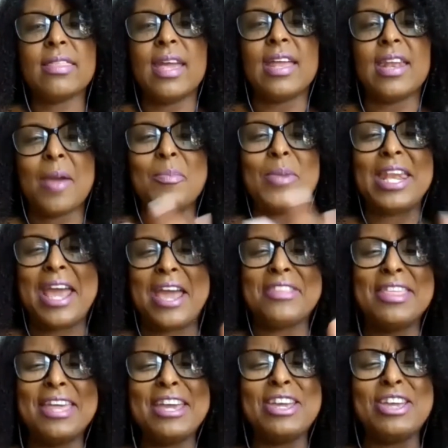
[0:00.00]
and I mean, I
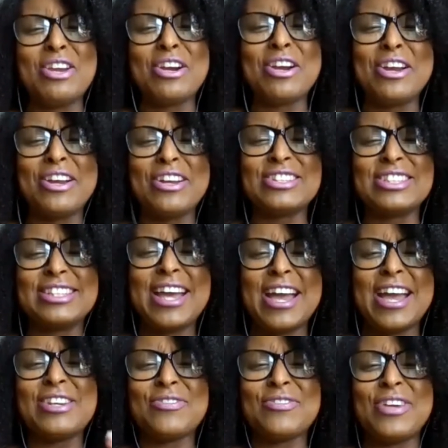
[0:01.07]
think yours
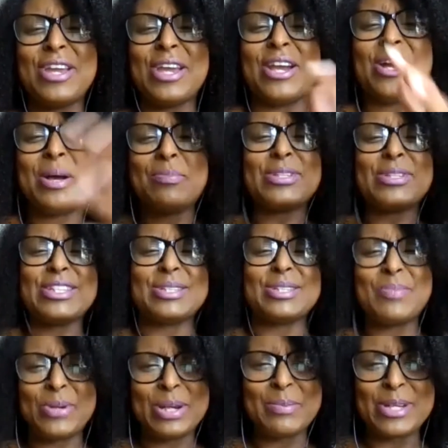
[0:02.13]
kind of encompasses
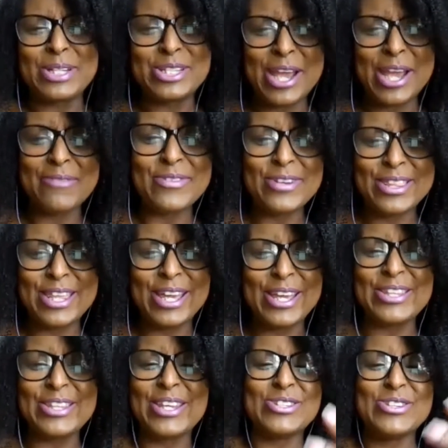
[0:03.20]
pretty much
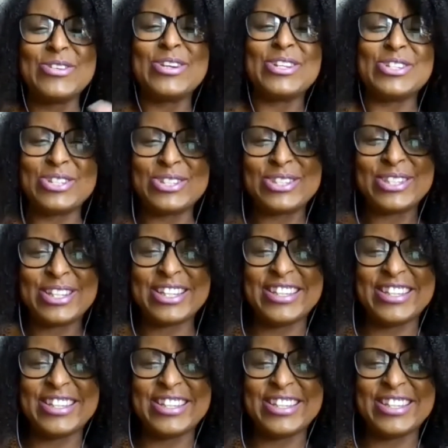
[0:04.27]
everything, that you can just